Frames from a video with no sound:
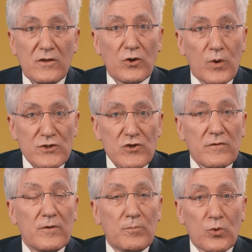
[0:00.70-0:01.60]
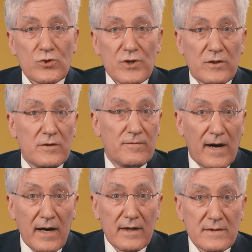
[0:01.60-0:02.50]
The question of abortion
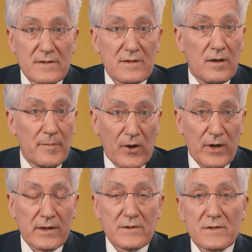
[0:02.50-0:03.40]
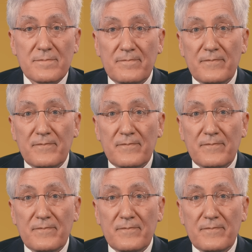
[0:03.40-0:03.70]
divides Americans.